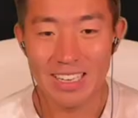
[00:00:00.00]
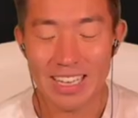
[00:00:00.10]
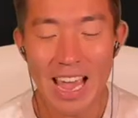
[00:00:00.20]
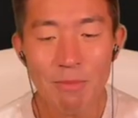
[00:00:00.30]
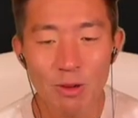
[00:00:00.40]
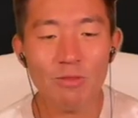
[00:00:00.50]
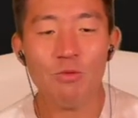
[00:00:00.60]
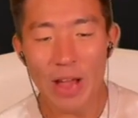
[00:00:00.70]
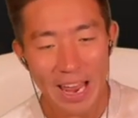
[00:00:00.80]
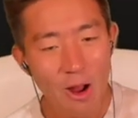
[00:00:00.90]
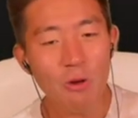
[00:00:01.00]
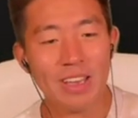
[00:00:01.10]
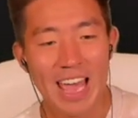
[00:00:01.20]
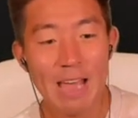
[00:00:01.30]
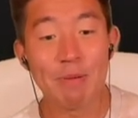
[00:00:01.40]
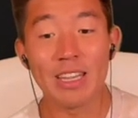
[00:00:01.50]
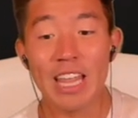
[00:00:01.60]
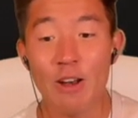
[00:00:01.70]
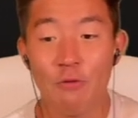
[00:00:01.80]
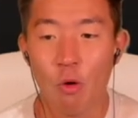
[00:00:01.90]
Cam Newton ran okay, but
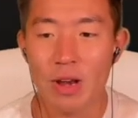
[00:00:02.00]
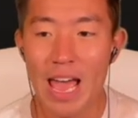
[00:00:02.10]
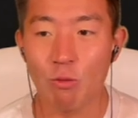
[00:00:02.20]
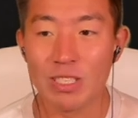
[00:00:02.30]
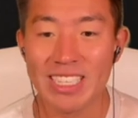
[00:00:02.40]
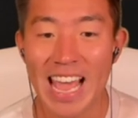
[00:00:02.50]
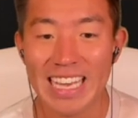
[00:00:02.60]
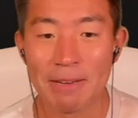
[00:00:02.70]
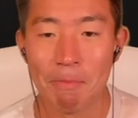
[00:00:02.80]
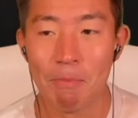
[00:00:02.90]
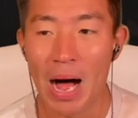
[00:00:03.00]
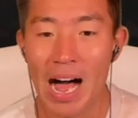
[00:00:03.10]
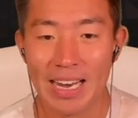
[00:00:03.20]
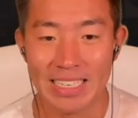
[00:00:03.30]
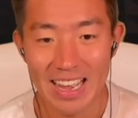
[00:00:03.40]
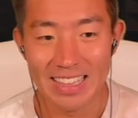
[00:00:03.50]
Leonard Fournette was taking body.